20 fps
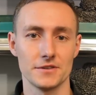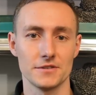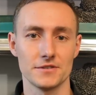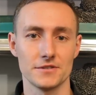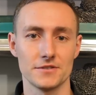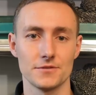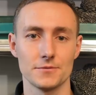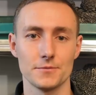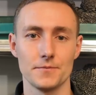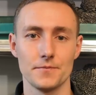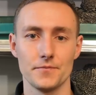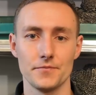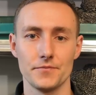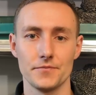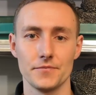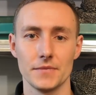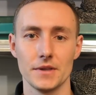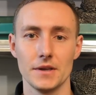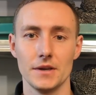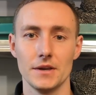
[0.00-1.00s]
things.
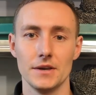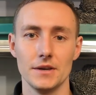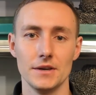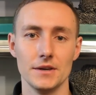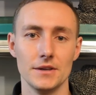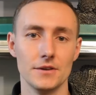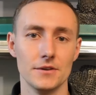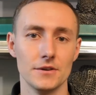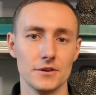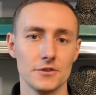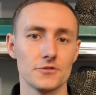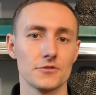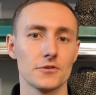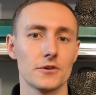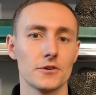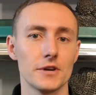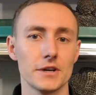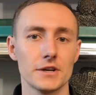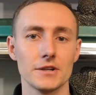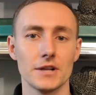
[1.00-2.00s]
In
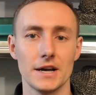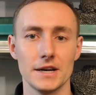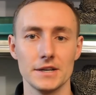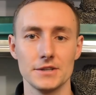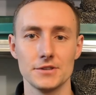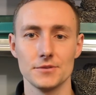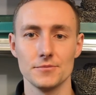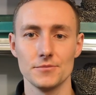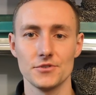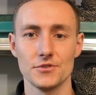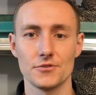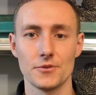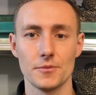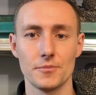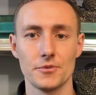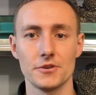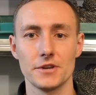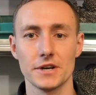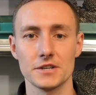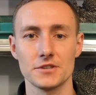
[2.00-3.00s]
historical items
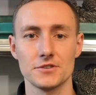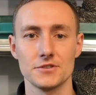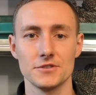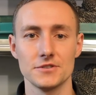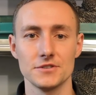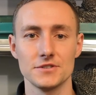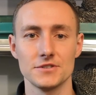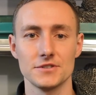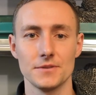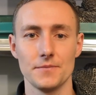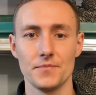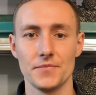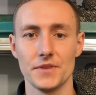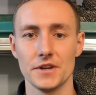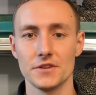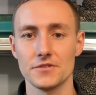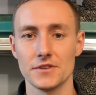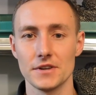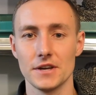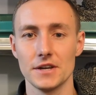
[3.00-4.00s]
reproductions,
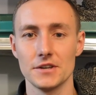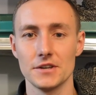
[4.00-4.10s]
there's